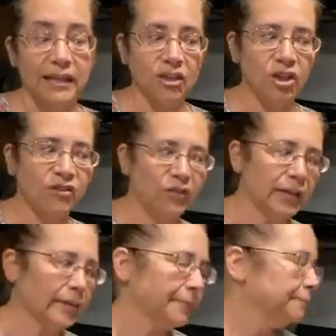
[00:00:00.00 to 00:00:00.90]
It's a good
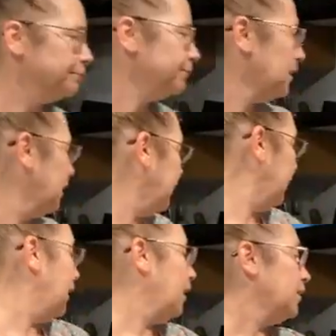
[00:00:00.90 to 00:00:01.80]
feeling.
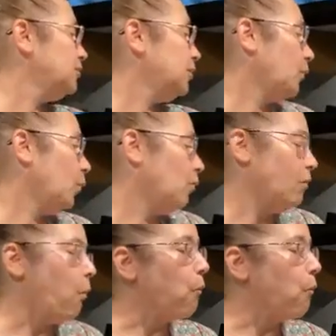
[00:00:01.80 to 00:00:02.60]
So